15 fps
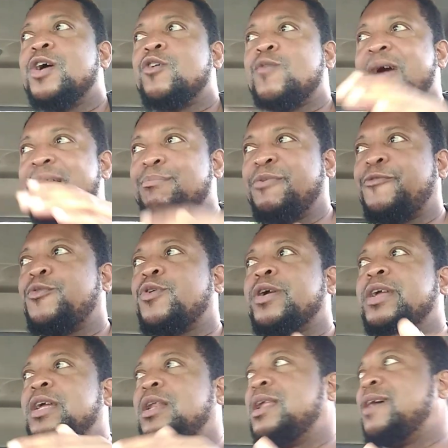right before
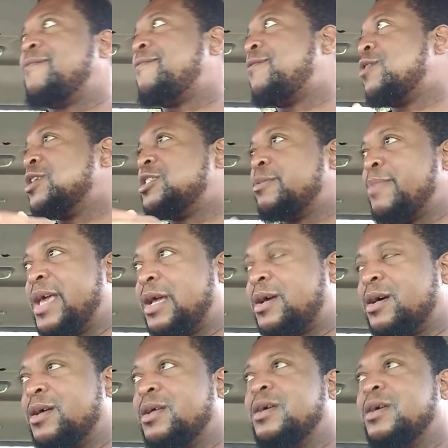he left for Jamaica.